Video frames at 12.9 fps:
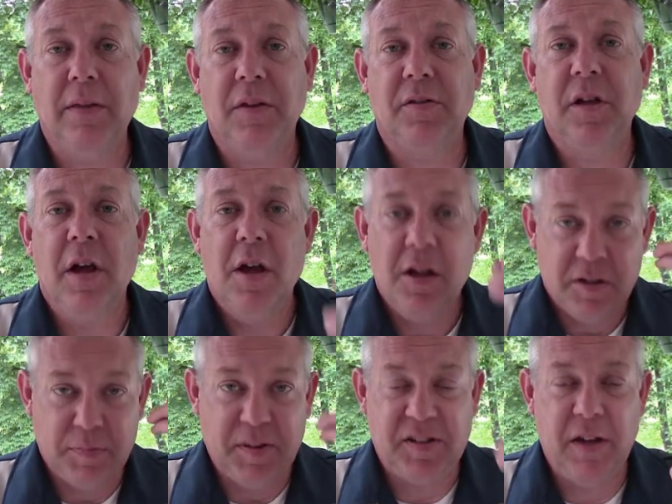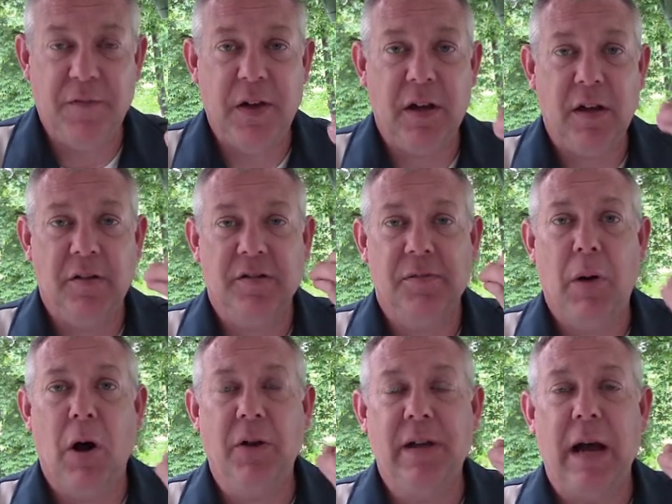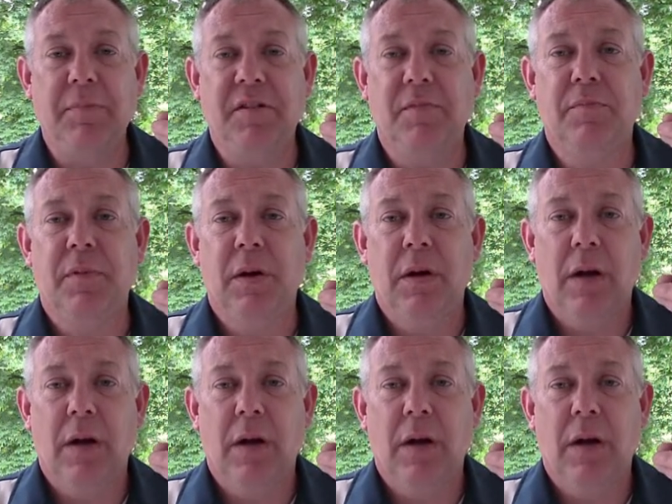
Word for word: These specific small types of,